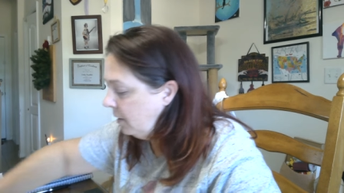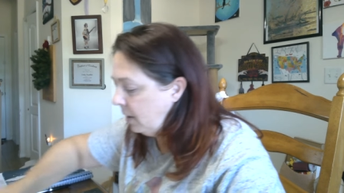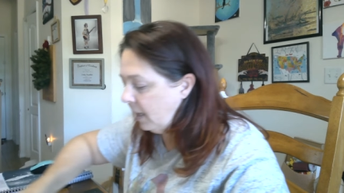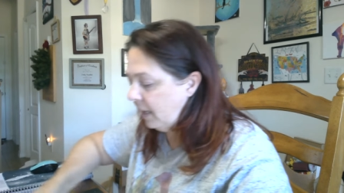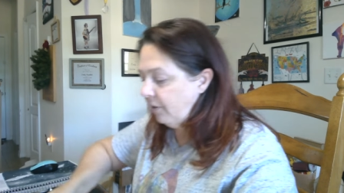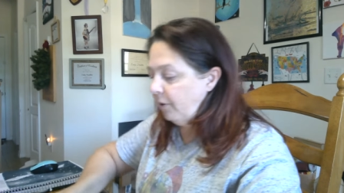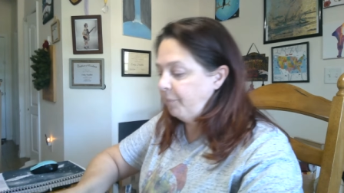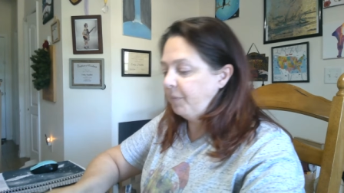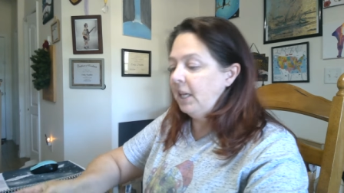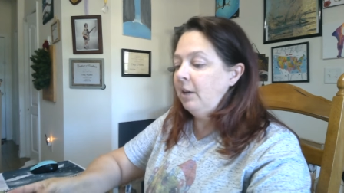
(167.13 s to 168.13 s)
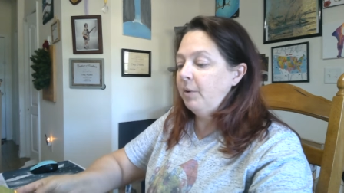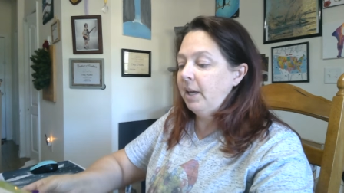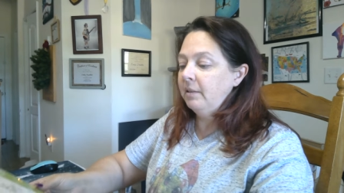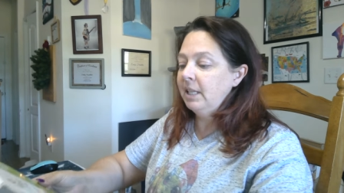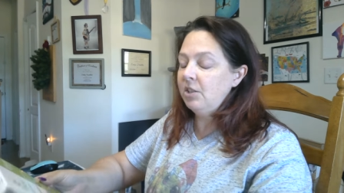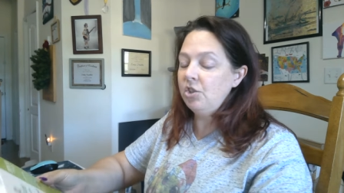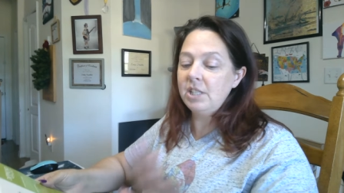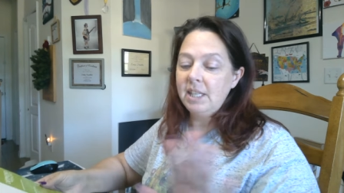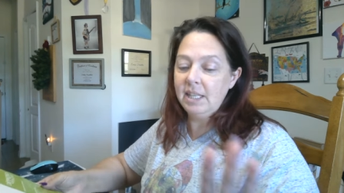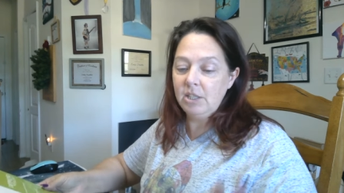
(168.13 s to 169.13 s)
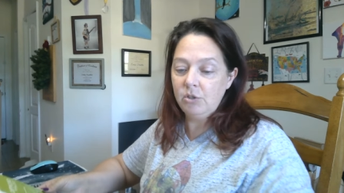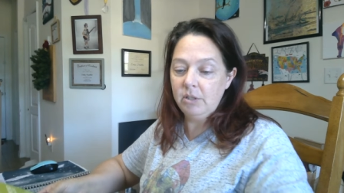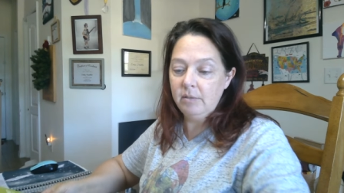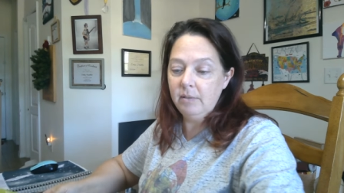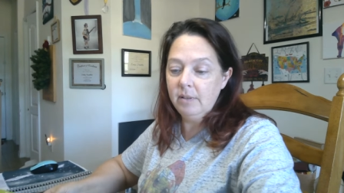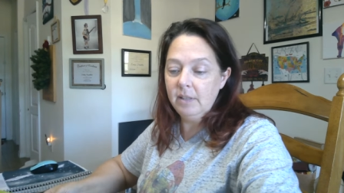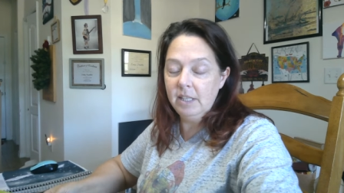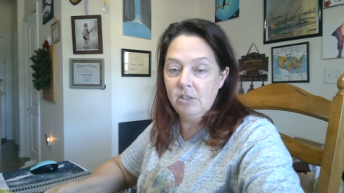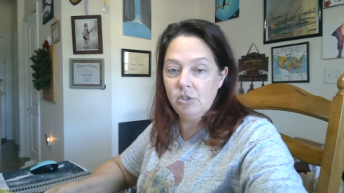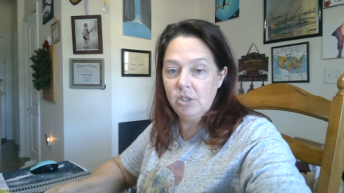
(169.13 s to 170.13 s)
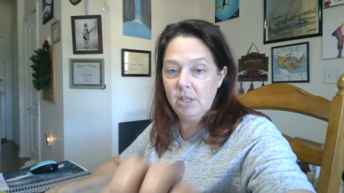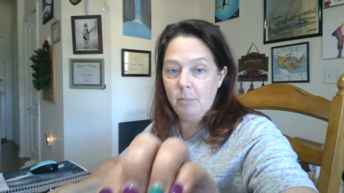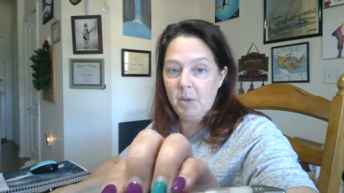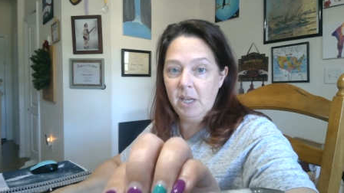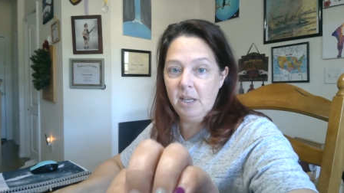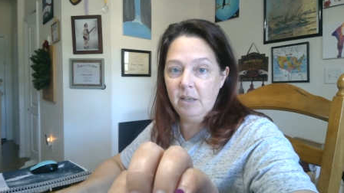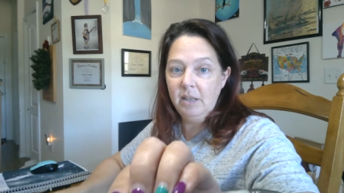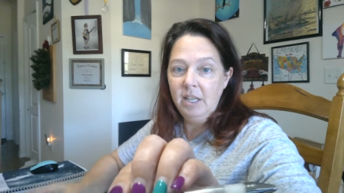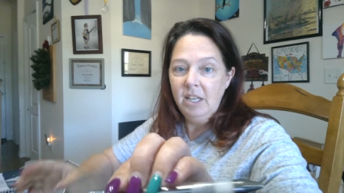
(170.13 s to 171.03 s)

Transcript: I don't know. Anyway, let's just get into it. There's the pin.